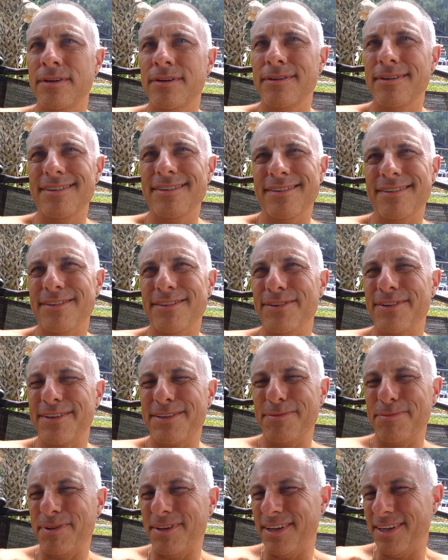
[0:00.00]
that's a little
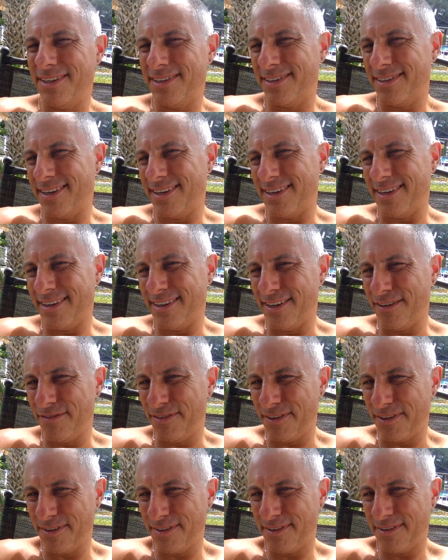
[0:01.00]
explanation I can give
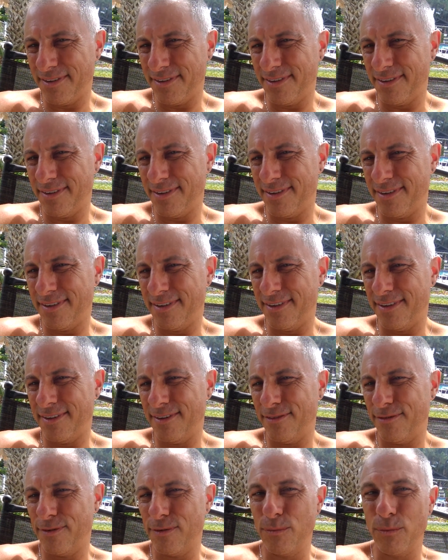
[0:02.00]
you
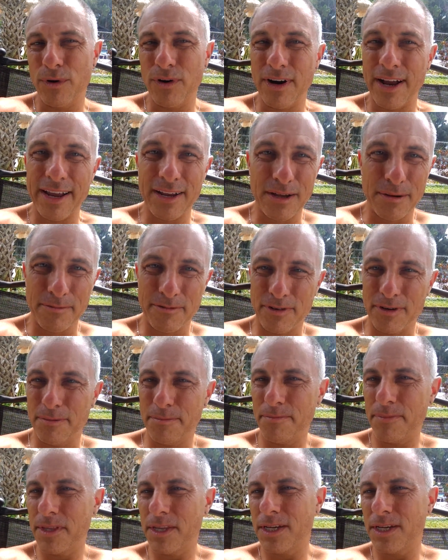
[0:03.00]
from where I come from.